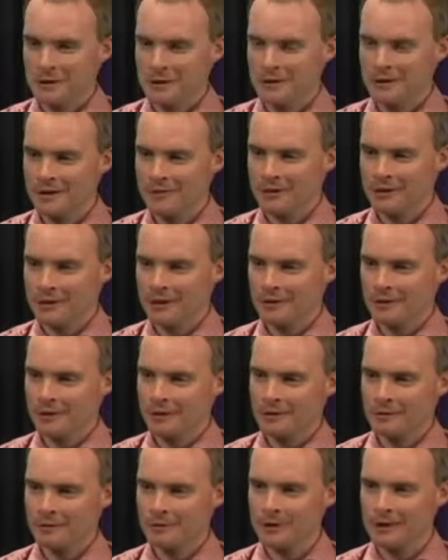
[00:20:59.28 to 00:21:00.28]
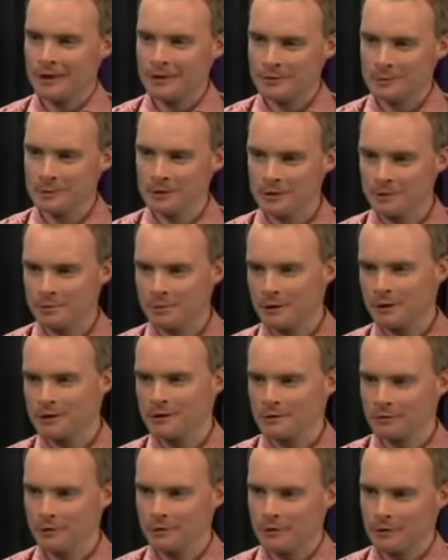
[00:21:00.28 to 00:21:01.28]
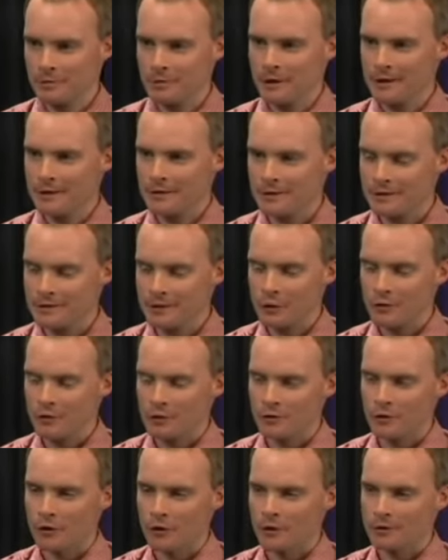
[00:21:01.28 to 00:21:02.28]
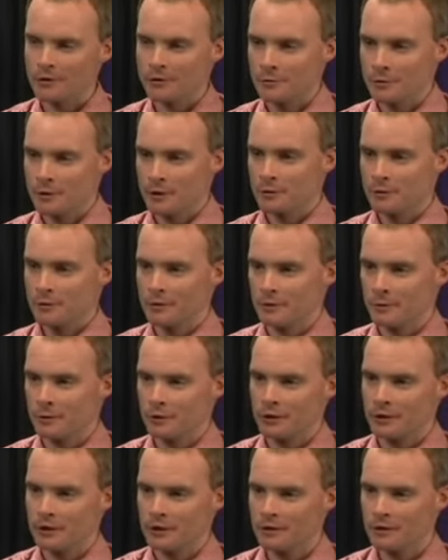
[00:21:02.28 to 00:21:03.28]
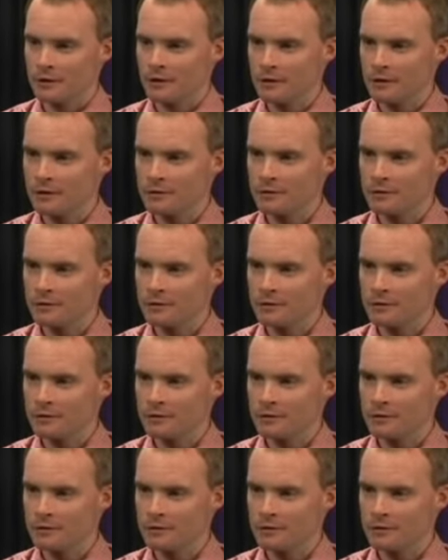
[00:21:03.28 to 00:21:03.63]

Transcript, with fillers: do you have any other last-minute piece of, pieces of advice to people that work in theatre?